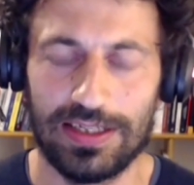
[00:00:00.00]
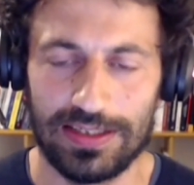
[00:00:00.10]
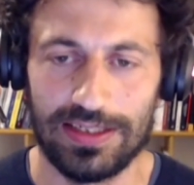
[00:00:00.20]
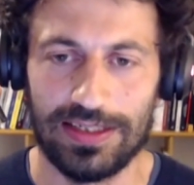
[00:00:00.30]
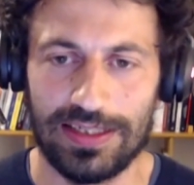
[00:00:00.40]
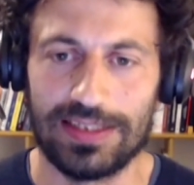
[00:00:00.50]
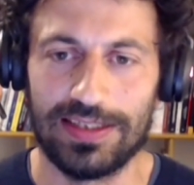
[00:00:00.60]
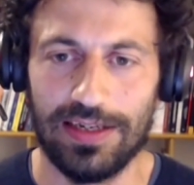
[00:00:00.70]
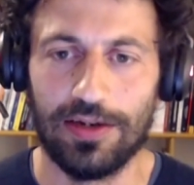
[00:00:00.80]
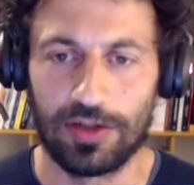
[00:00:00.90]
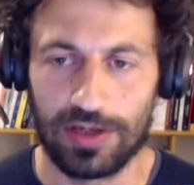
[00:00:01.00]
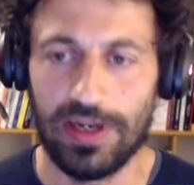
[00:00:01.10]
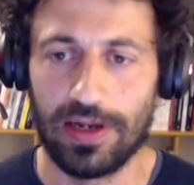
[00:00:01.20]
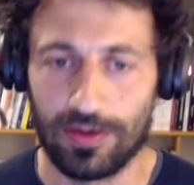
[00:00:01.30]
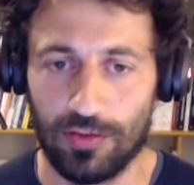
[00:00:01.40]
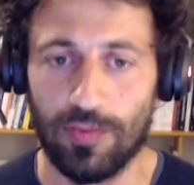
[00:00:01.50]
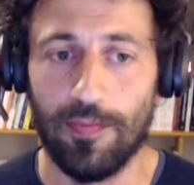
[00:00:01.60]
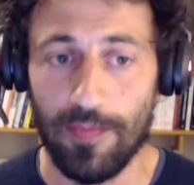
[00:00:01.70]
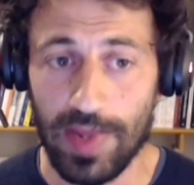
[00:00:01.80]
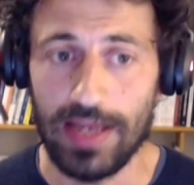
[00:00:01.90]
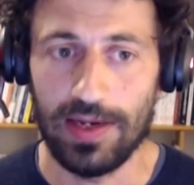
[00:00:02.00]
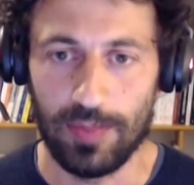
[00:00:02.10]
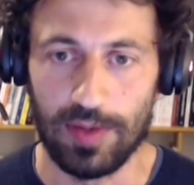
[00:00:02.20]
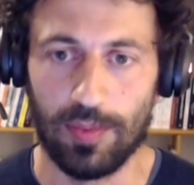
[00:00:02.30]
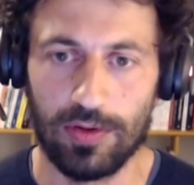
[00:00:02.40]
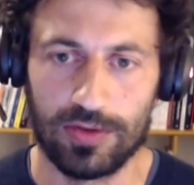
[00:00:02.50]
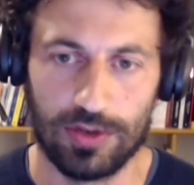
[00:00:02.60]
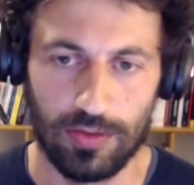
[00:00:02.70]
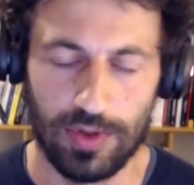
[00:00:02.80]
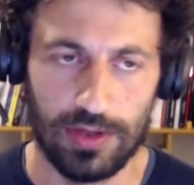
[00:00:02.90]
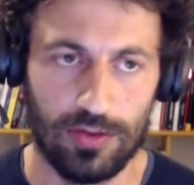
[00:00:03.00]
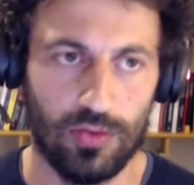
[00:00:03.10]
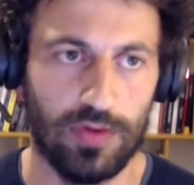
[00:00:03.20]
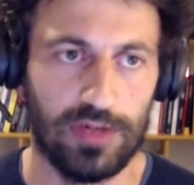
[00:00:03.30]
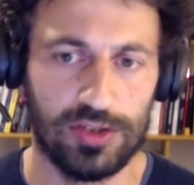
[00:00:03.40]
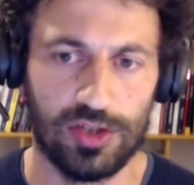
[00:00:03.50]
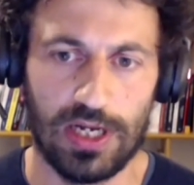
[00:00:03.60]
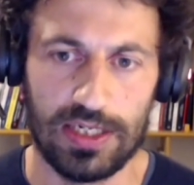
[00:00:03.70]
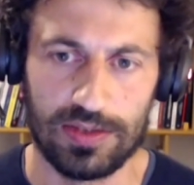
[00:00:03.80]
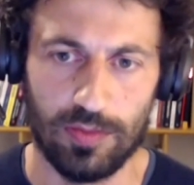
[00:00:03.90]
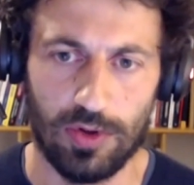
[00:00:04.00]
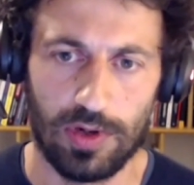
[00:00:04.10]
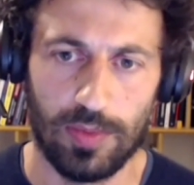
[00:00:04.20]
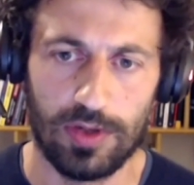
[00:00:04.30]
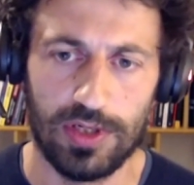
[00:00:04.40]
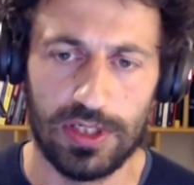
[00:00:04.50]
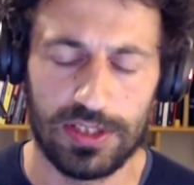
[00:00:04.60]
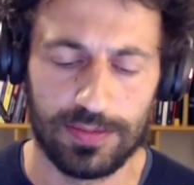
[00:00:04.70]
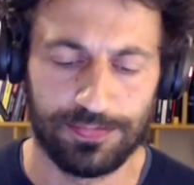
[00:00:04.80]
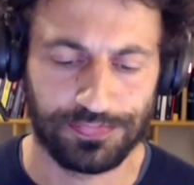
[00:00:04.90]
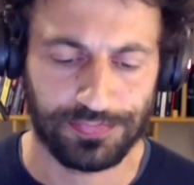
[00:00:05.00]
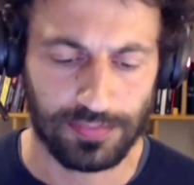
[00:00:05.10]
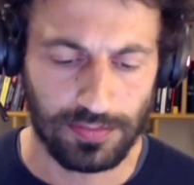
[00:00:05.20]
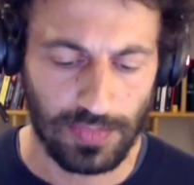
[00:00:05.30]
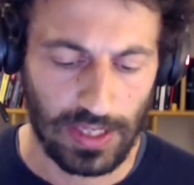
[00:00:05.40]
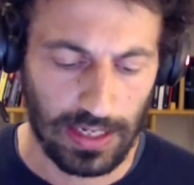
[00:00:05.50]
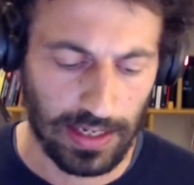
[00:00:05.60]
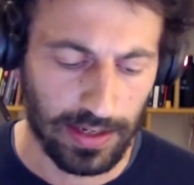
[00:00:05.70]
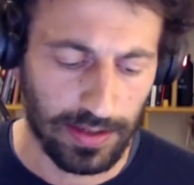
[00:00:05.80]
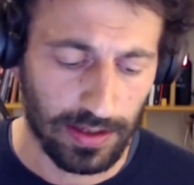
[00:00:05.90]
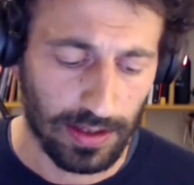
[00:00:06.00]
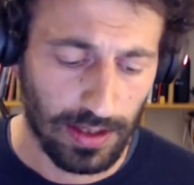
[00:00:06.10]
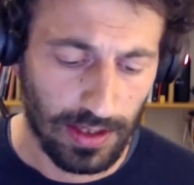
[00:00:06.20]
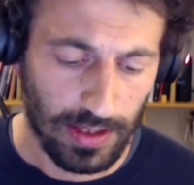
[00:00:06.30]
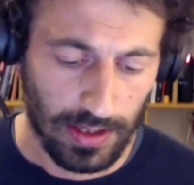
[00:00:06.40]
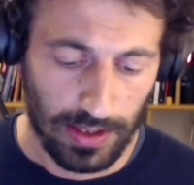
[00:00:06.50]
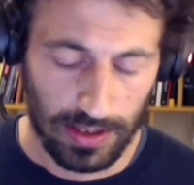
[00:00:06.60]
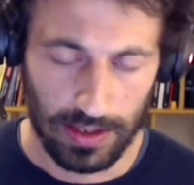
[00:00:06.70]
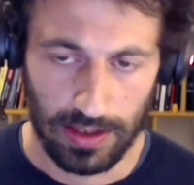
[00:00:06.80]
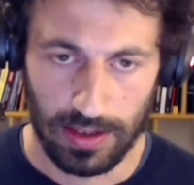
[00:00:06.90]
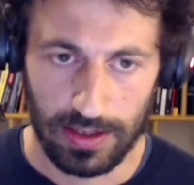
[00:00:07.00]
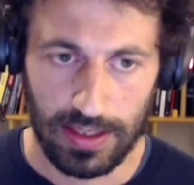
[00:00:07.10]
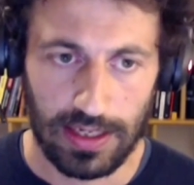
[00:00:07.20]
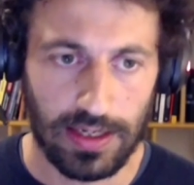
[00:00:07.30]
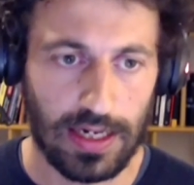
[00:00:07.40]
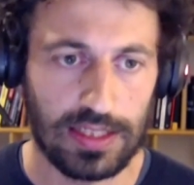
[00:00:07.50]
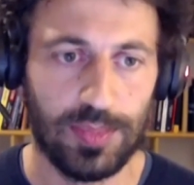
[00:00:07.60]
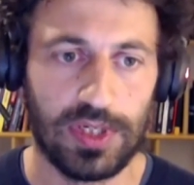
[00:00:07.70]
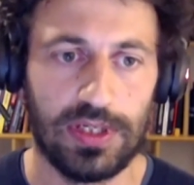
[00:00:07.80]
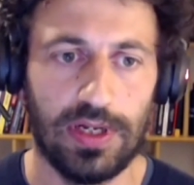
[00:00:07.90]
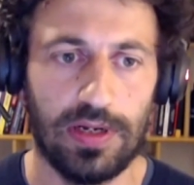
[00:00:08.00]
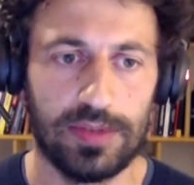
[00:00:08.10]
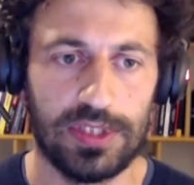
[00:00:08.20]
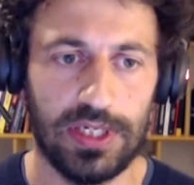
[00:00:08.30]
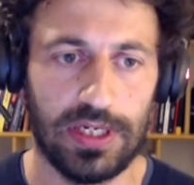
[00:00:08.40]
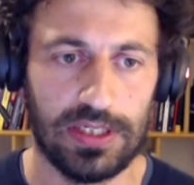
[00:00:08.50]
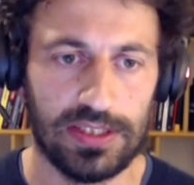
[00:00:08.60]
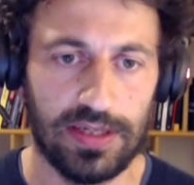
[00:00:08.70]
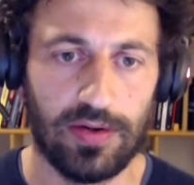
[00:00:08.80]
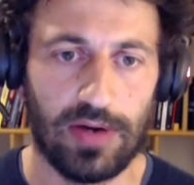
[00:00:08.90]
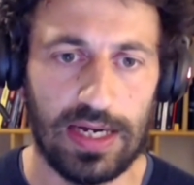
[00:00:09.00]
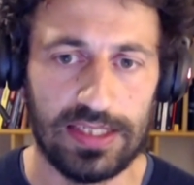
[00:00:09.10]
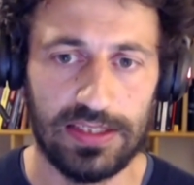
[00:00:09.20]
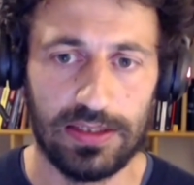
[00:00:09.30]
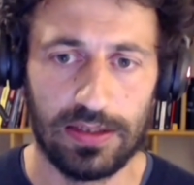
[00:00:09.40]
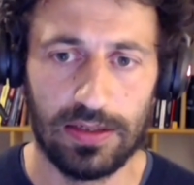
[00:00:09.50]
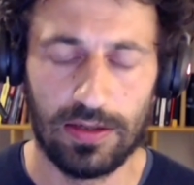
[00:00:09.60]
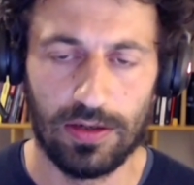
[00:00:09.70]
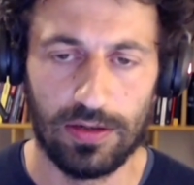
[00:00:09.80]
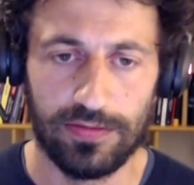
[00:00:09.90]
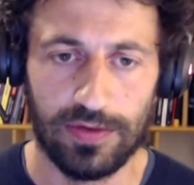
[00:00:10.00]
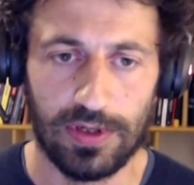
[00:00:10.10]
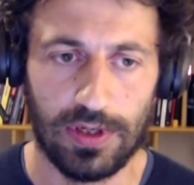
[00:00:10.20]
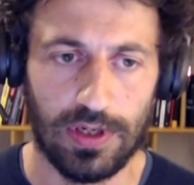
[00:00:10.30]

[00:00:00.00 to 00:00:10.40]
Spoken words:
It's still not clear to many people, so we need to evangelize more about this. And the other aspect that I'm seeing is the rising of